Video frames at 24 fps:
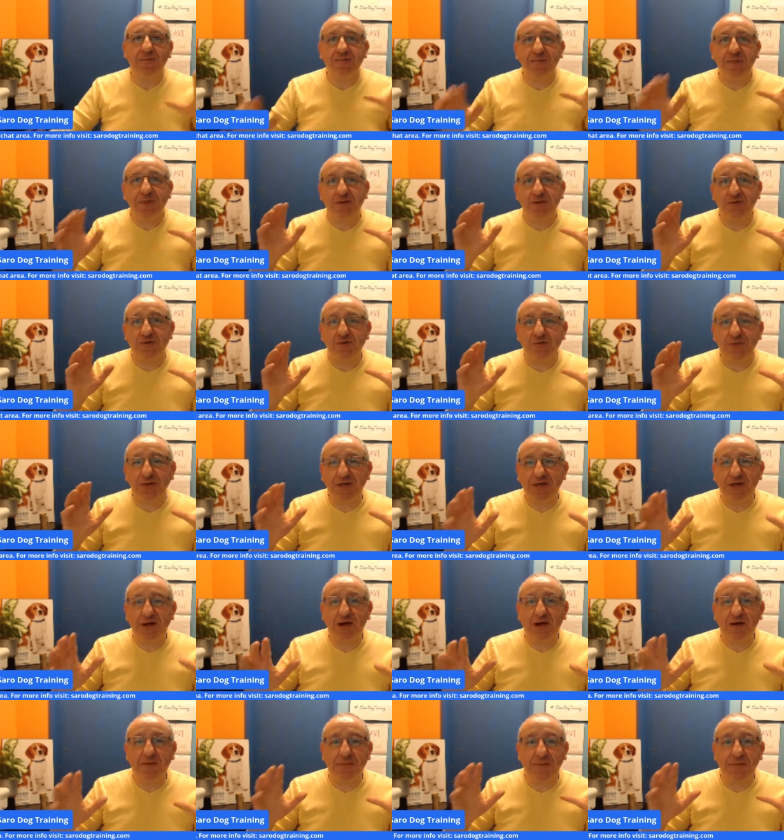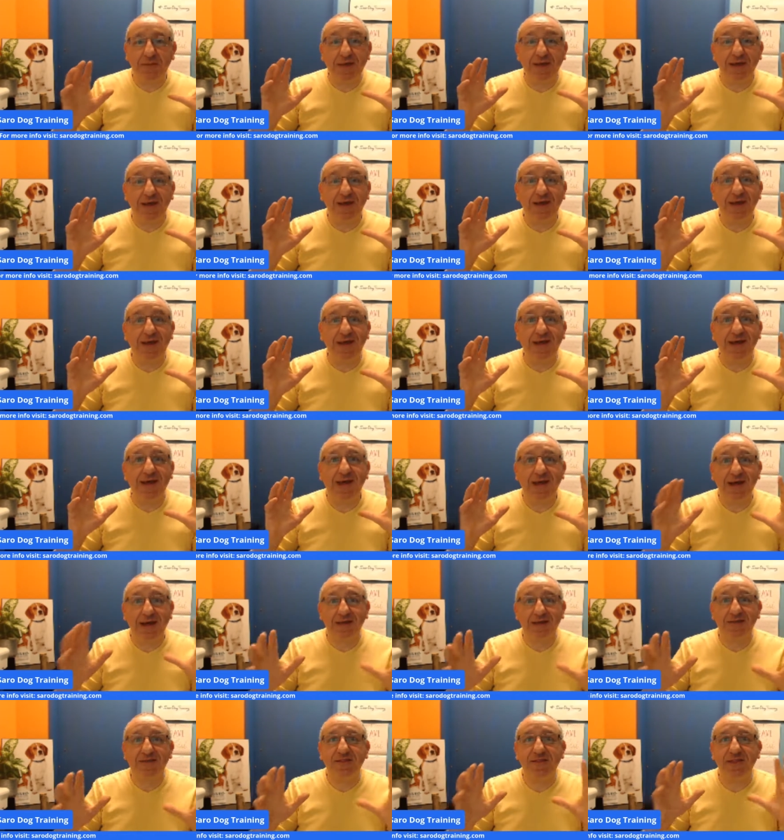to become a
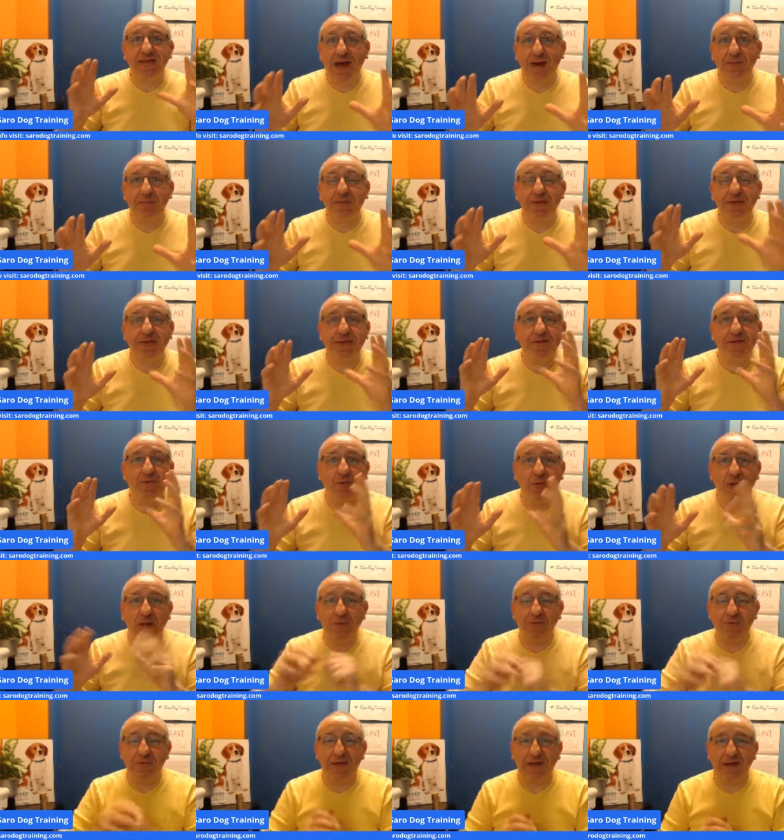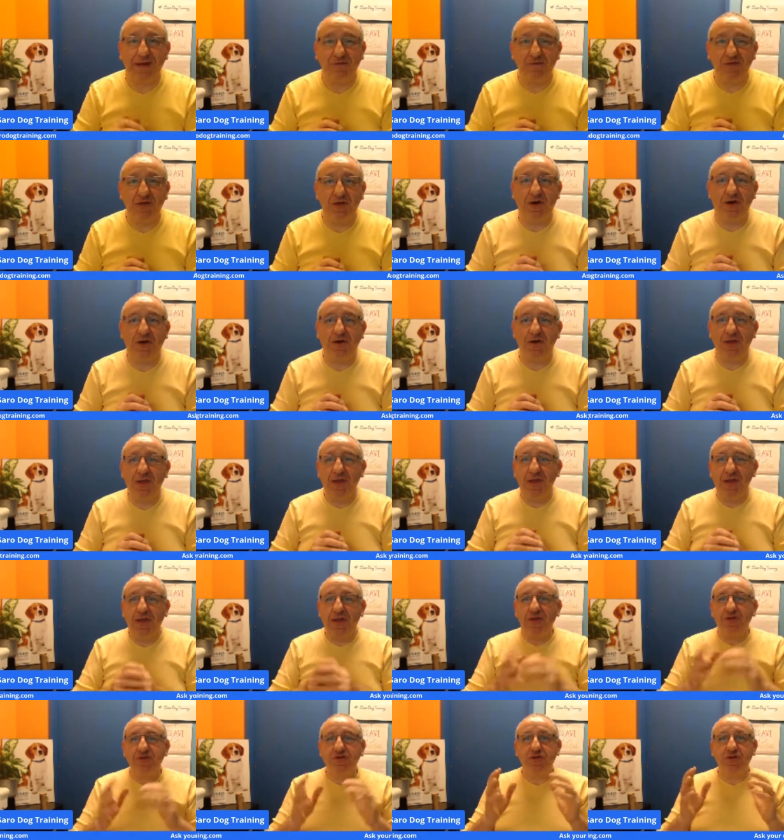healthy happy well-behaved dog
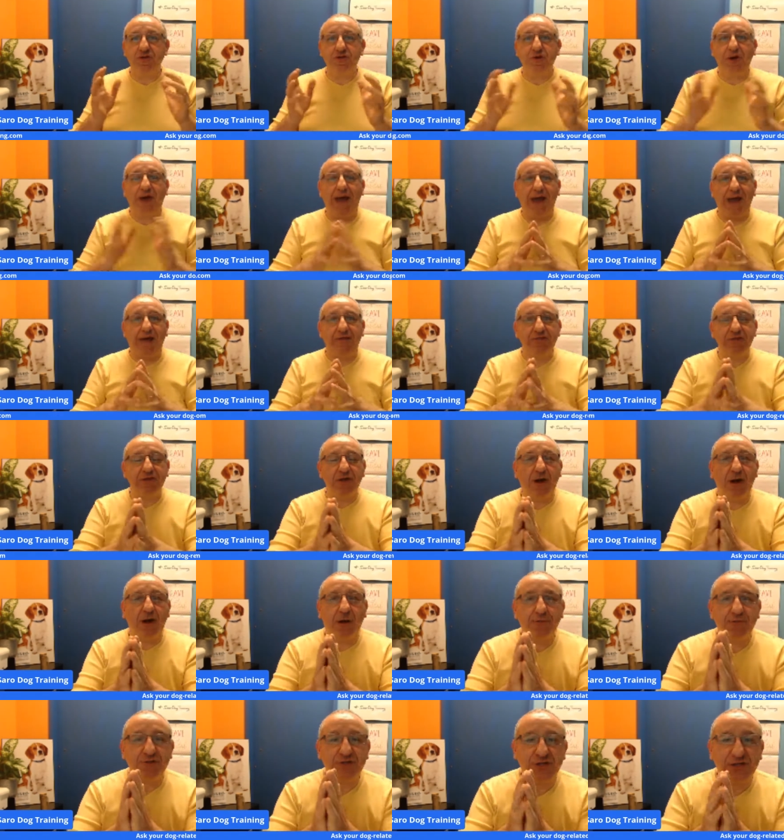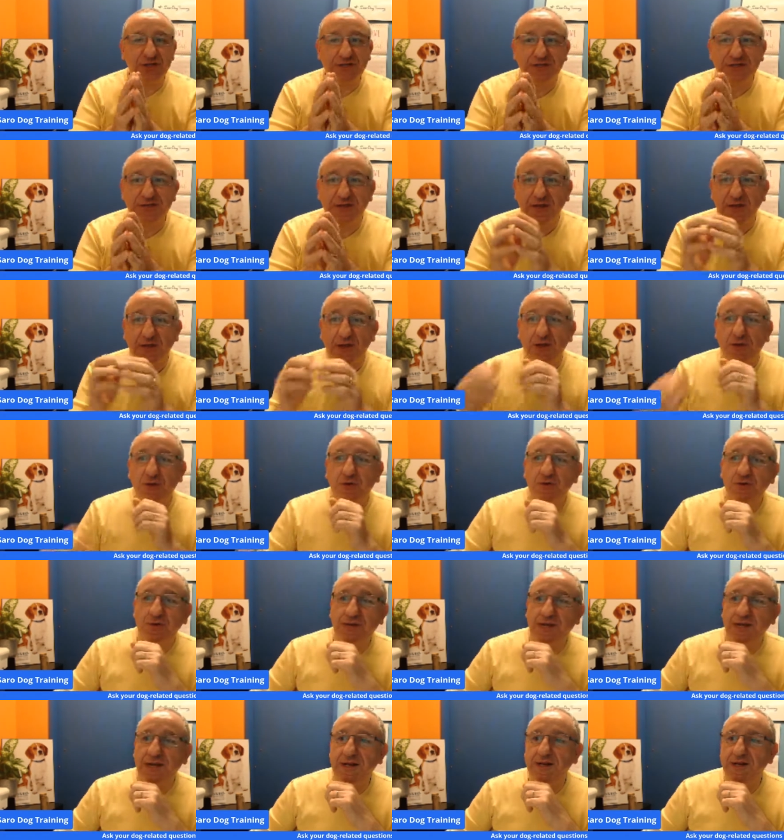so you have the options you
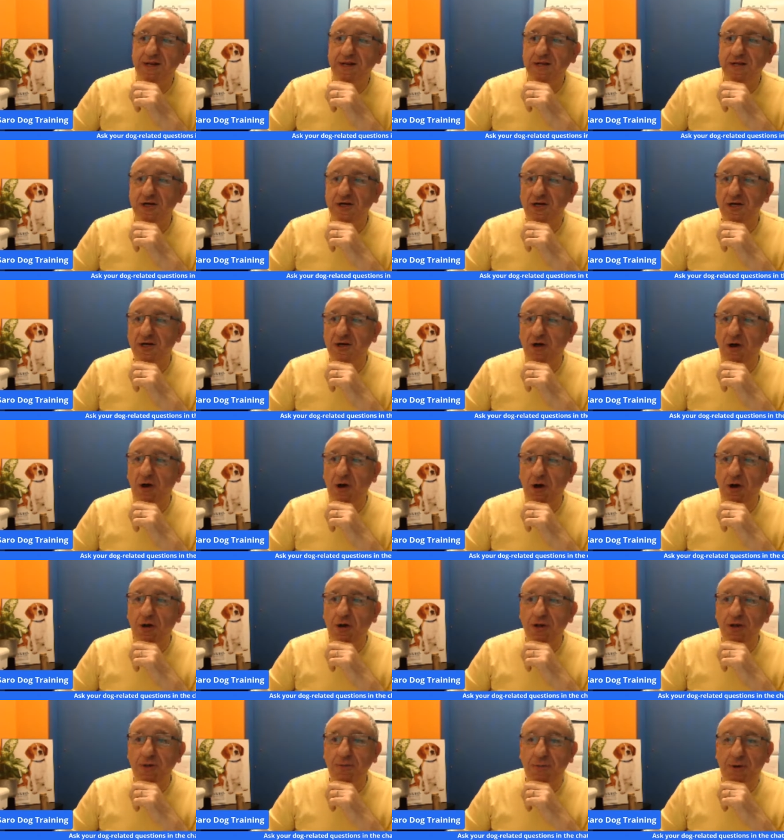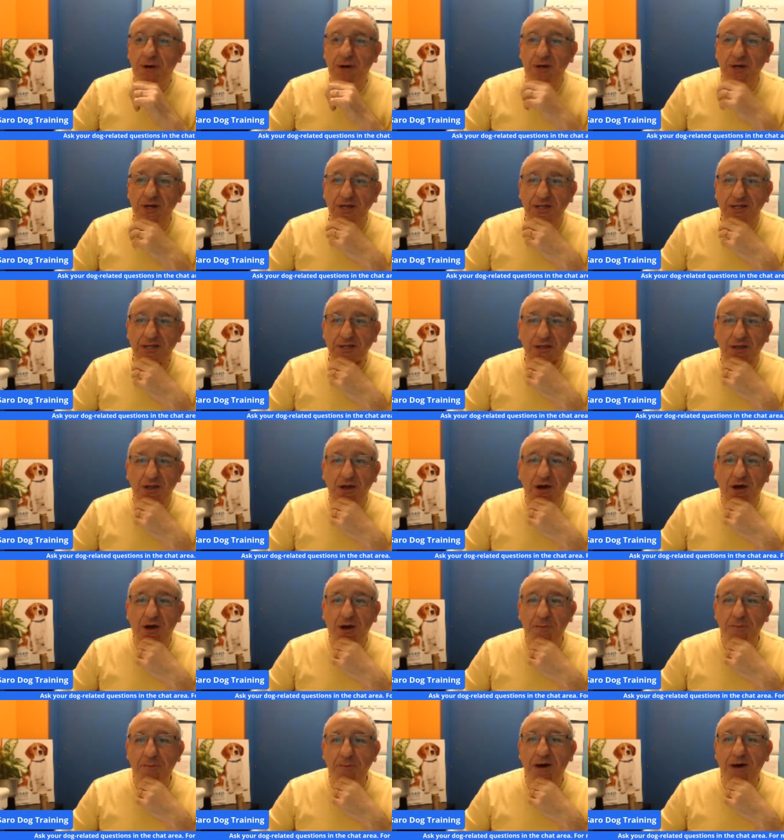can learn all about it
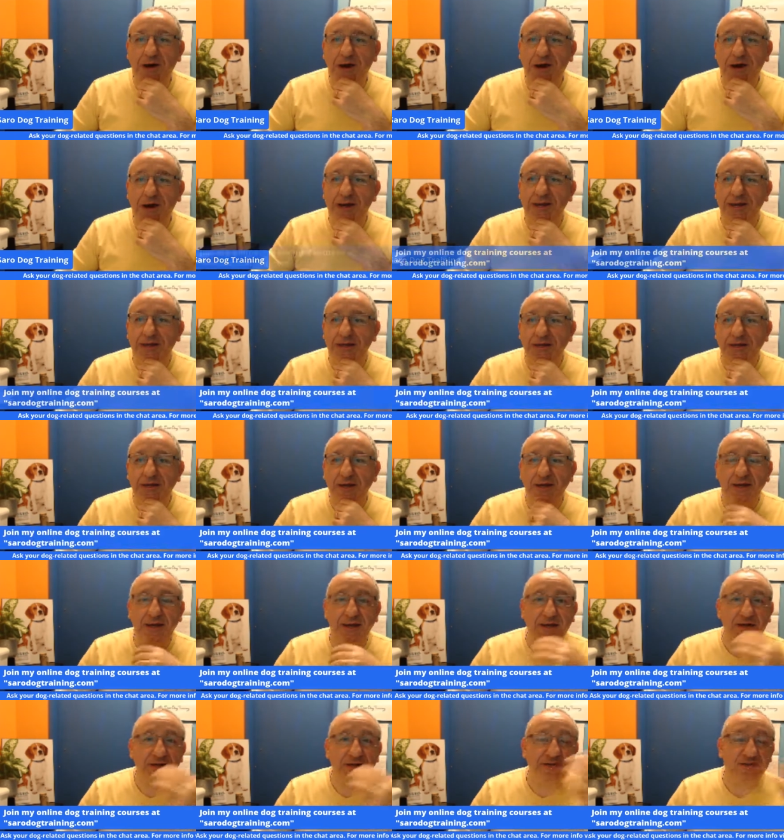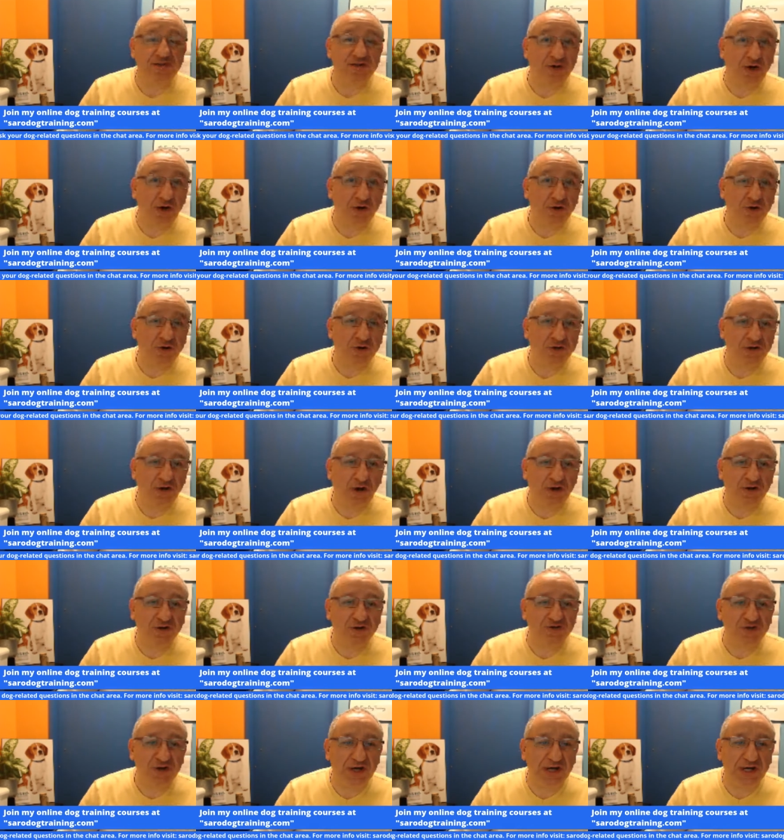on my uh, saro dog
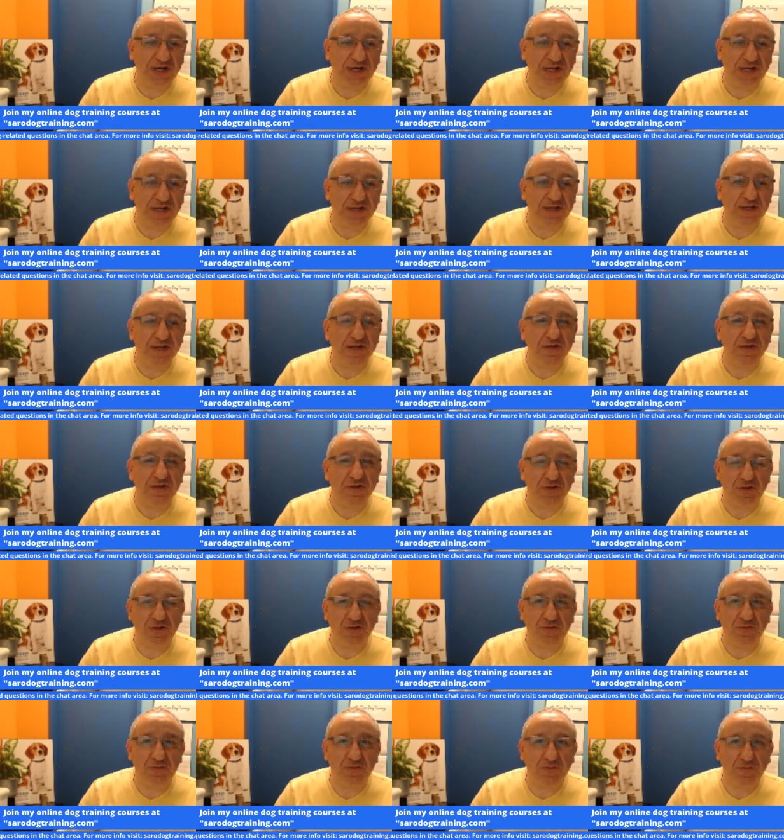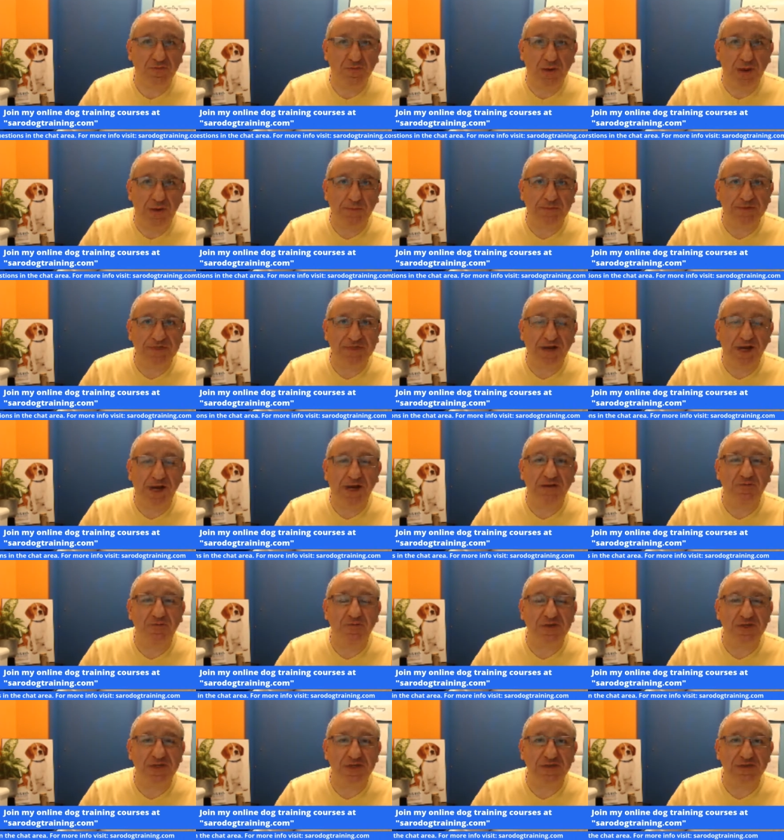training website,
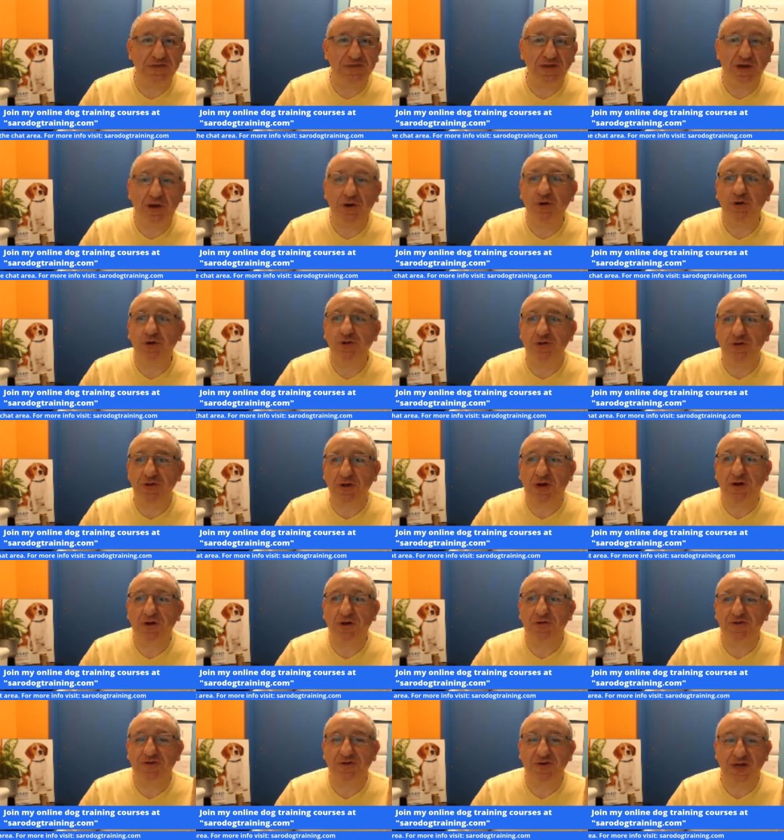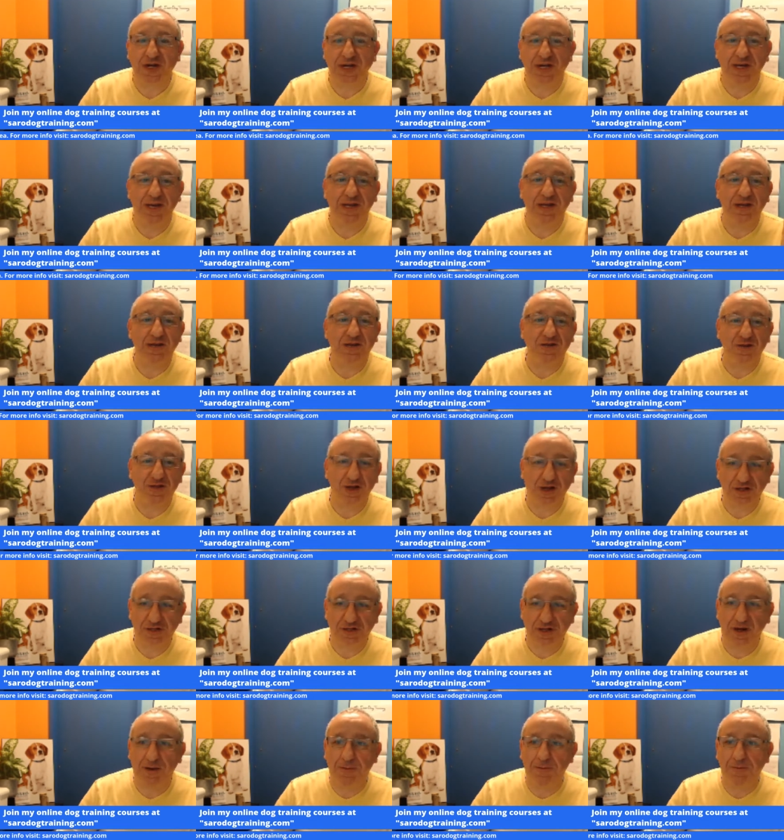which is sarodogtraining.com.